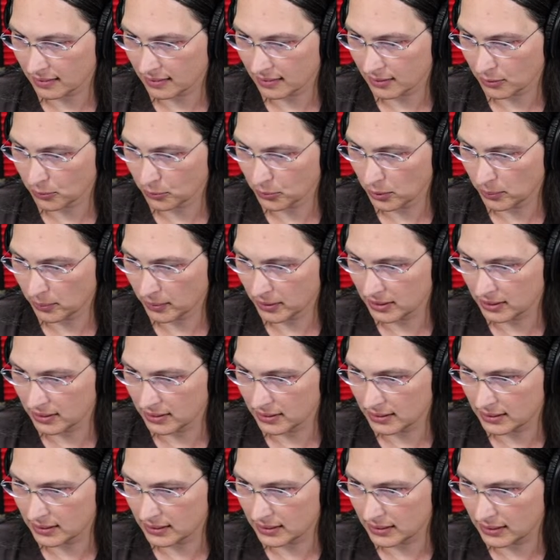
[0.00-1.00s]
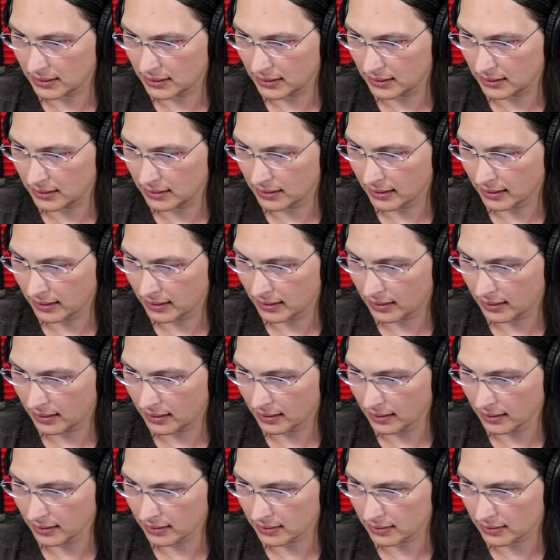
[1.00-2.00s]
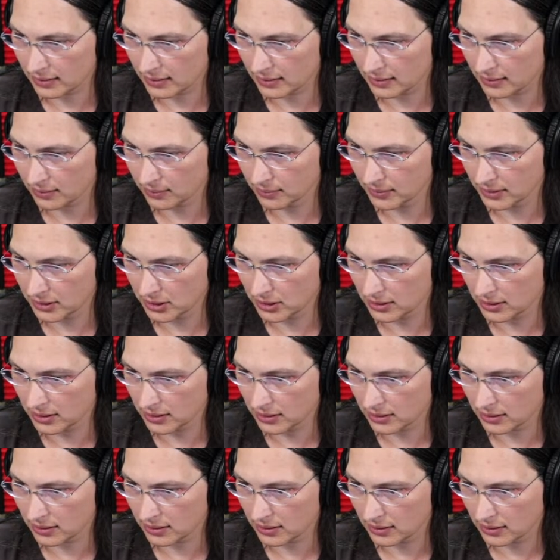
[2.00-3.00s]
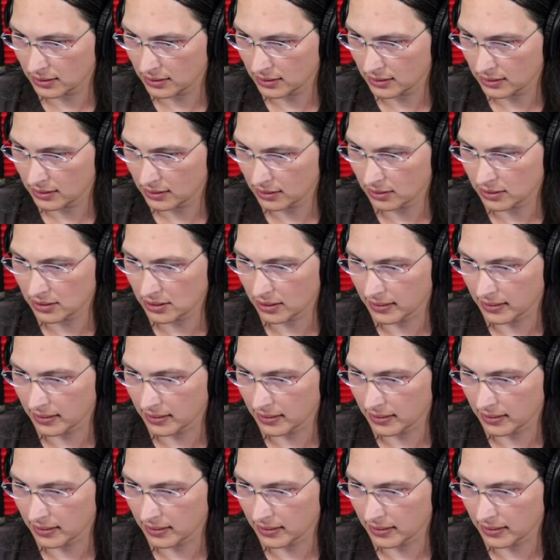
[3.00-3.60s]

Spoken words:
We want TAX, which is, or sorry,